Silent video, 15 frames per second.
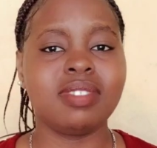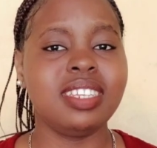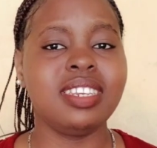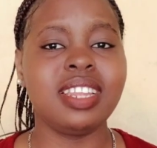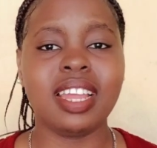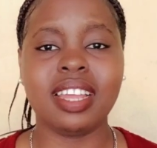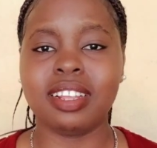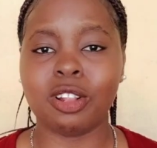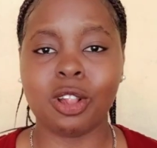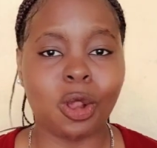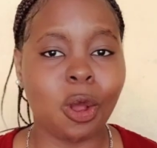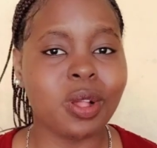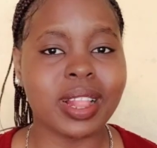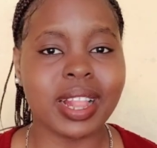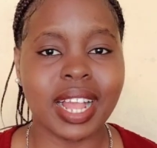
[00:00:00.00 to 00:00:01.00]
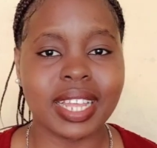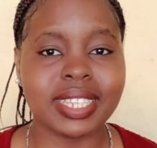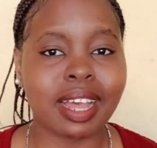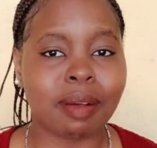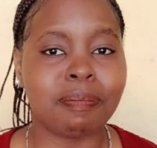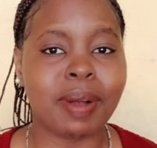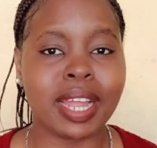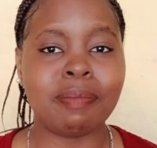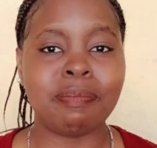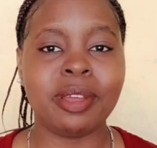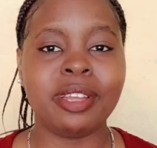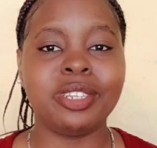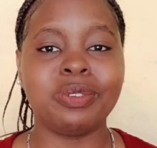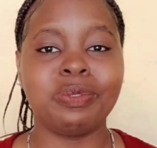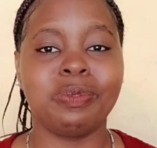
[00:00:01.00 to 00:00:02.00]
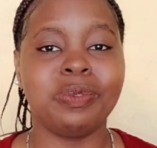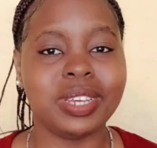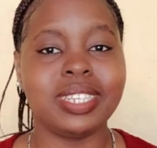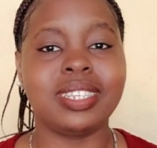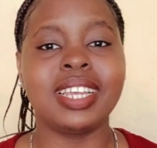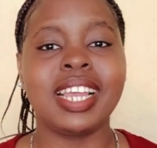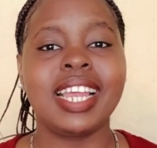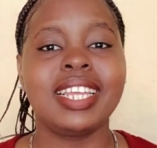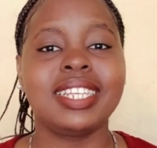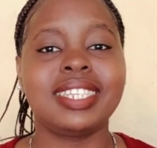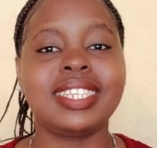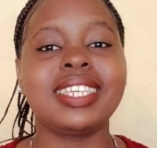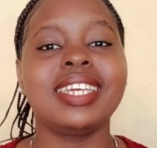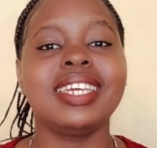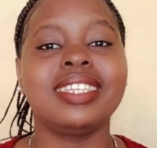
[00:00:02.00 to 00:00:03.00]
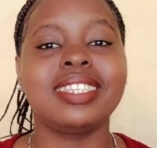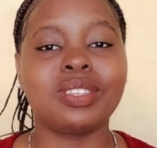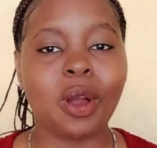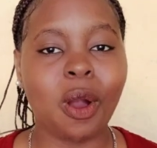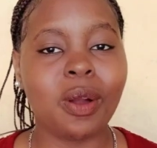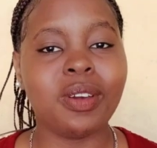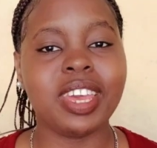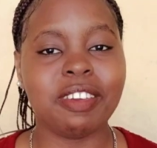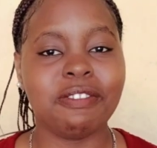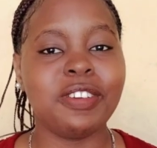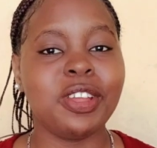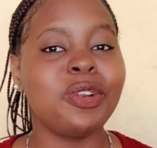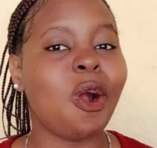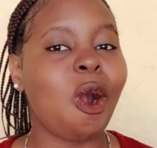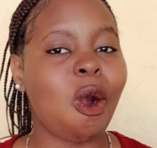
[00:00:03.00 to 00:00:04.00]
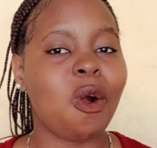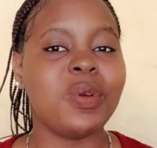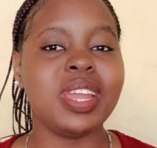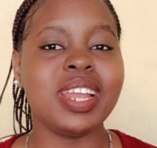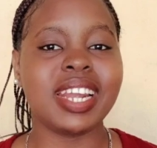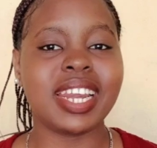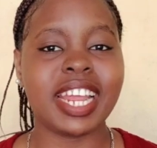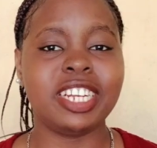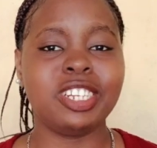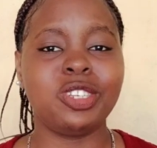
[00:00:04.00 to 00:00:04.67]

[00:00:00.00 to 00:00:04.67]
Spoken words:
a low class apartment, which she is even owing rent.